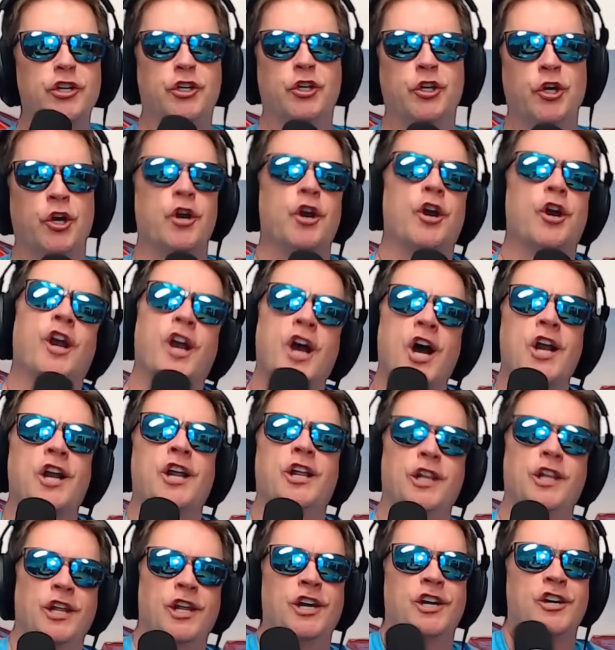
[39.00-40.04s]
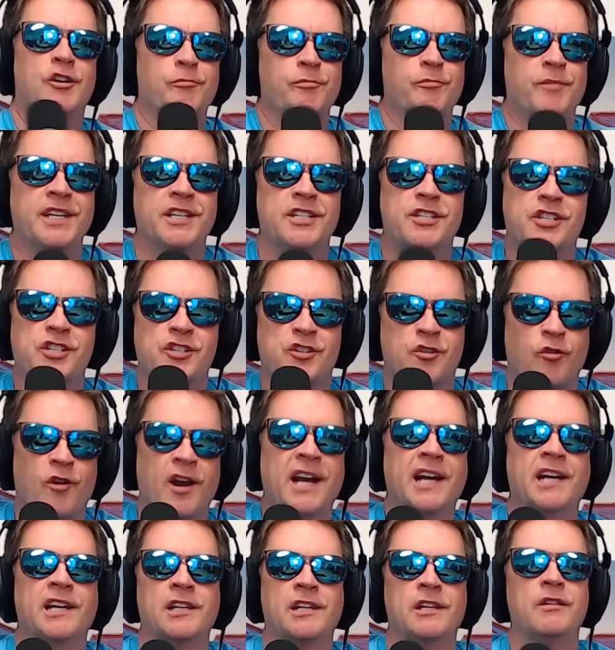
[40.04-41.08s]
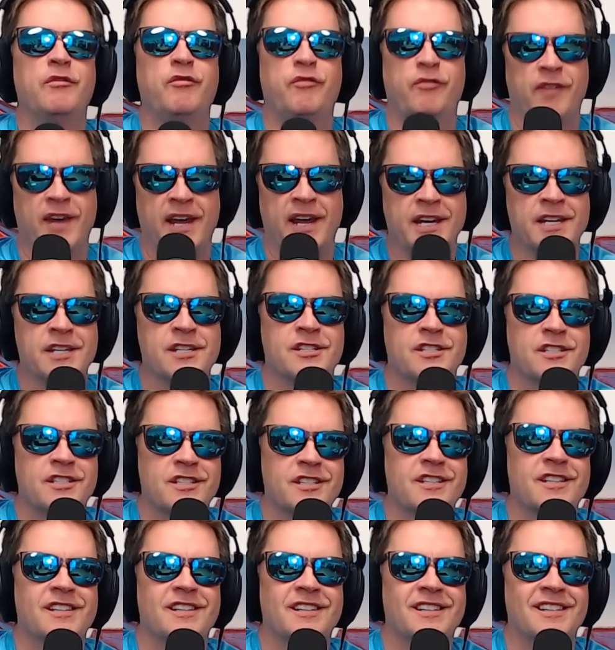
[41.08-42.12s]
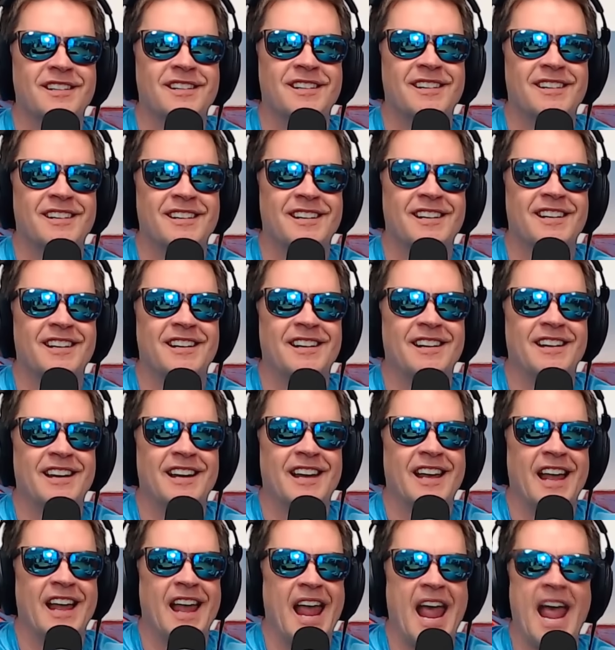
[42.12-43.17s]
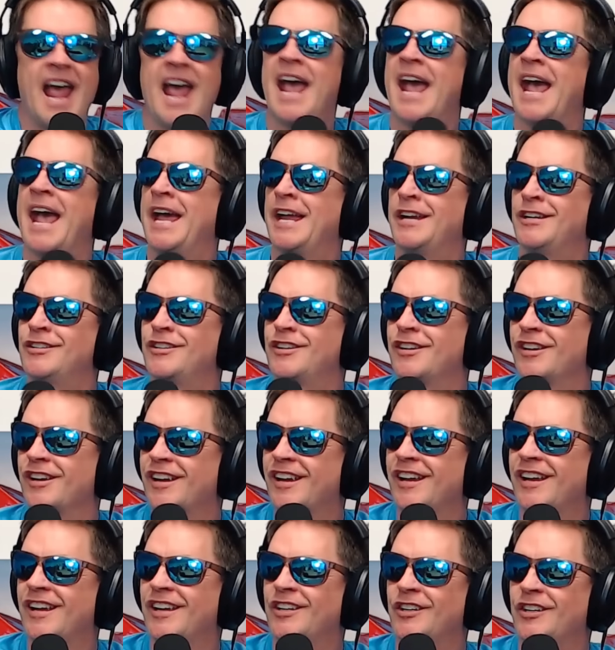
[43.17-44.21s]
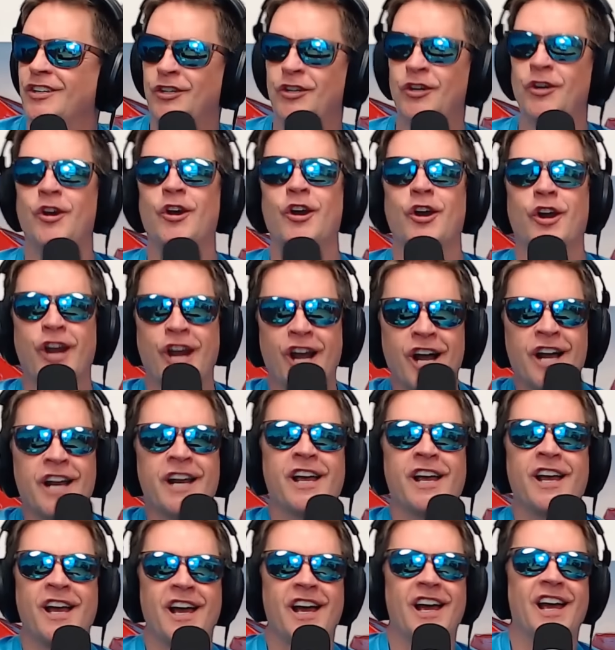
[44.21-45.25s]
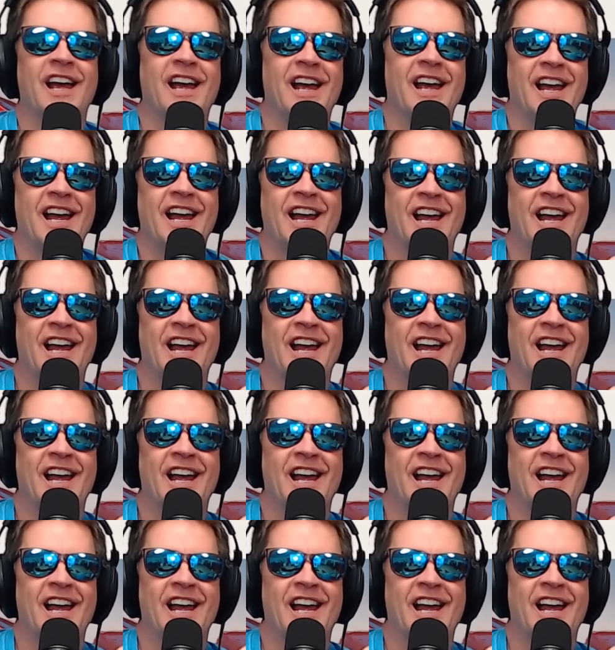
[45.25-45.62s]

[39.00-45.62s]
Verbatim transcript: You're going to look me straight in the face. And you're going to...